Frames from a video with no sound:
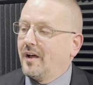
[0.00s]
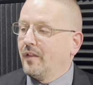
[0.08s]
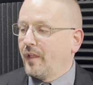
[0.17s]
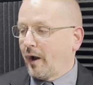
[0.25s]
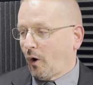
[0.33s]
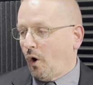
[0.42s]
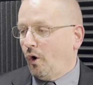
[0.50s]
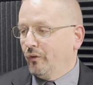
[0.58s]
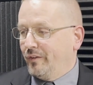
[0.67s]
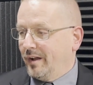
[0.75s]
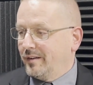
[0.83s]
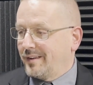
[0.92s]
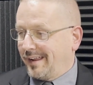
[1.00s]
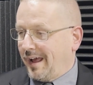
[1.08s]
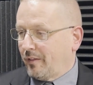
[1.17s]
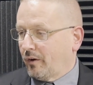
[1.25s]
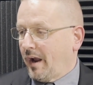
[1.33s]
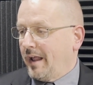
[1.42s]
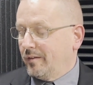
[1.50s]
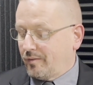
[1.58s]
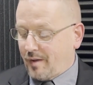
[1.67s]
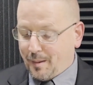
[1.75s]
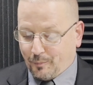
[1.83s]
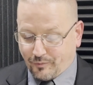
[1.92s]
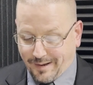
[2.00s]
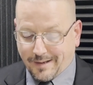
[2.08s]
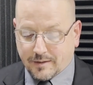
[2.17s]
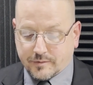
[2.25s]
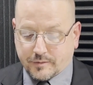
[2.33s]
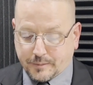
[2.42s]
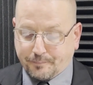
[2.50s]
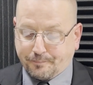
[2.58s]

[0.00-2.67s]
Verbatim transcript: They are all done together and simultaneously.